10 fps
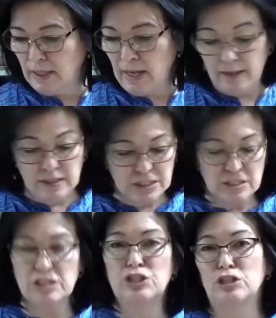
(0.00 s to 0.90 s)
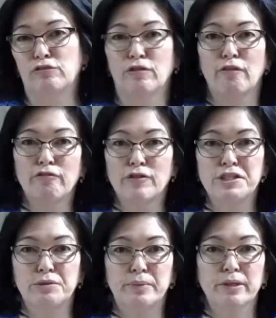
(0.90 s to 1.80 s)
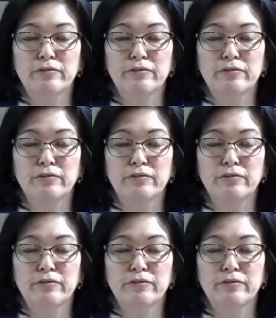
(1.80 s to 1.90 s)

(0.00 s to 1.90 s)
And this isn't just for a freezer meal.